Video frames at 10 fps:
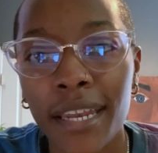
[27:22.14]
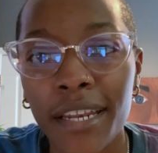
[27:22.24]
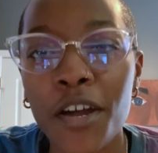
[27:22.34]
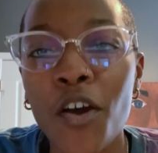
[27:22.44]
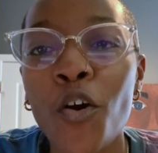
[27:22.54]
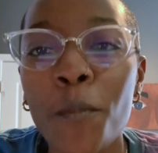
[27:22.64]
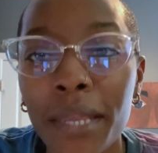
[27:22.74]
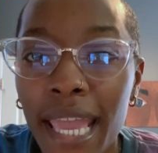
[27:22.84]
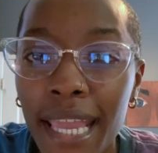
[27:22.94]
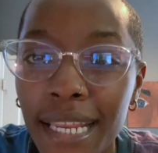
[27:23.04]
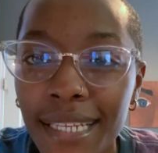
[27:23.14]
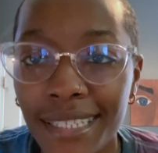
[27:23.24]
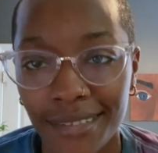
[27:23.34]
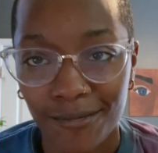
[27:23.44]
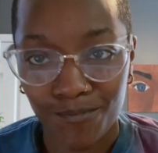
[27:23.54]
Culminated.
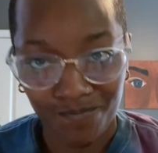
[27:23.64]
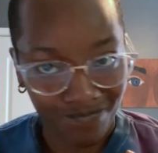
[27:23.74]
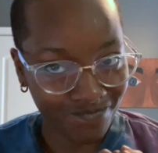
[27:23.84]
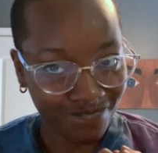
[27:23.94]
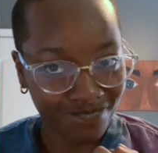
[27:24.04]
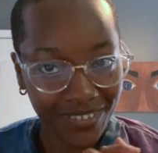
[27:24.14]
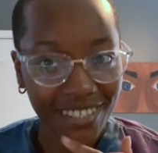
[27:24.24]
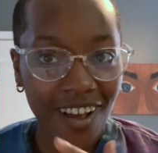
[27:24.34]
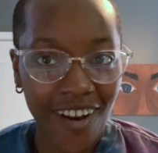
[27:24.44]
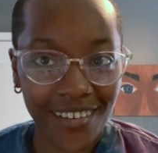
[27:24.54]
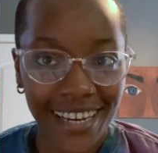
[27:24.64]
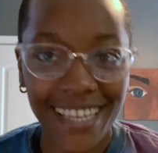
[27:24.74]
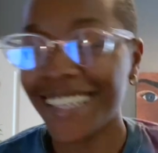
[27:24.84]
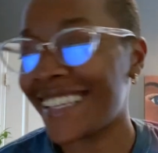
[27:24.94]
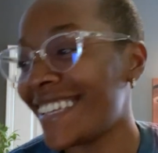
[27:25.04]

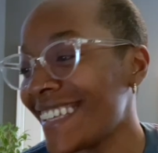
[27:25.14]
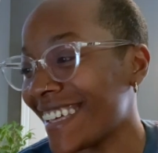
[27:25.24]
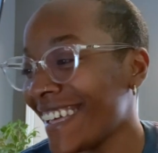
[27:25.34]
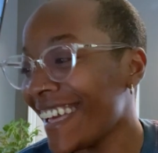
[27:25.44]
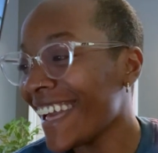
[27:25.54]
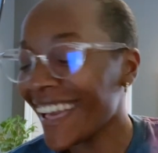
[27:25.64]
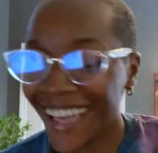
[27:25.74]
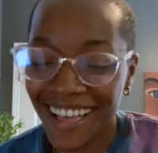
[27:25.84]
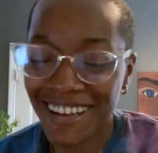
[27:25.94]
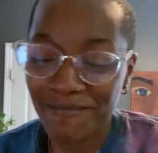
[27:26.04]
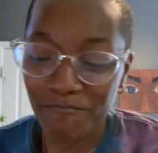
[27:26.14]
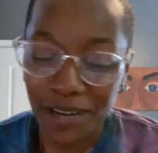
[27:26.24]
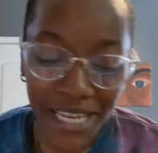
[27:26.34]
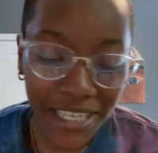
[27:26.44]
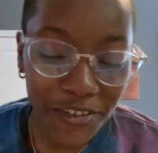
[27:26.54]
Sorry.
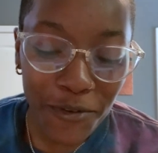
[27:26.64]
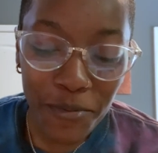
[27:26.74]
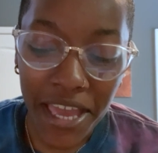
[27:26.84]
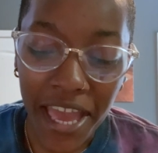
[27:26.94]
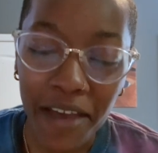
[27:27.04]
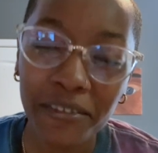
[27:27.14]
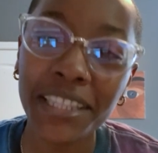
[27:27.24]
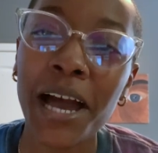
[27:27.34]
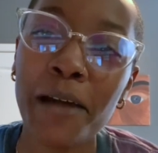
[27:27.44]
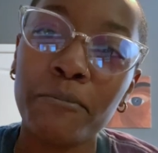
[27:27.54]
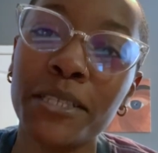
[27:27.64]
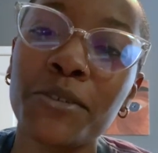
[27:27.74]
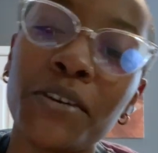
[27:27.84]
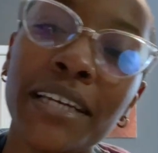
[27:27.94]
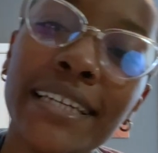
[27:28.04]
But you'll be having the
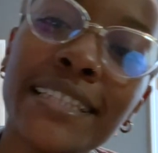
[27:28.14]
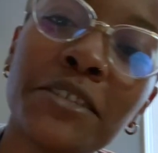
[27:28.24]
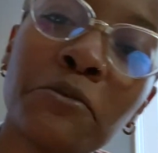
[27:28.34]
opportunity to